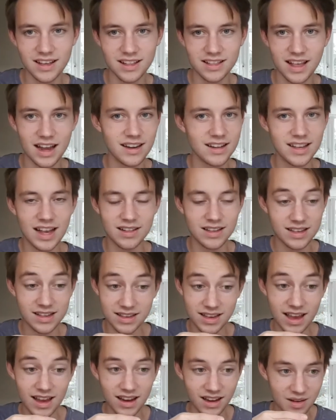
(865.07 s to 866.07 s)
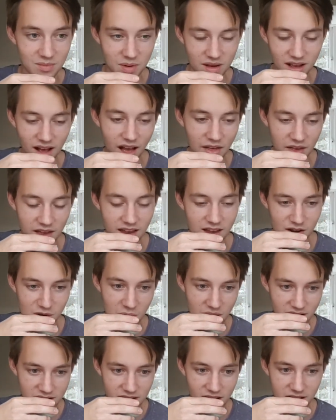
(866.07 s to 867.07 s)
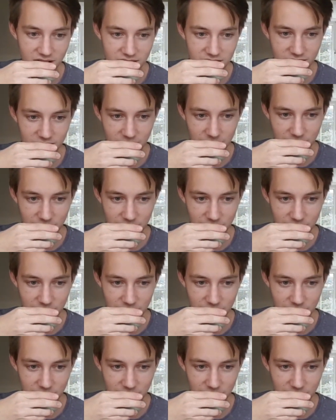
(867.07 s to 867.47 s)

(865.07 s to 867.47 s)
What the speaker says: That just sounds insane, but I think it'll make sense.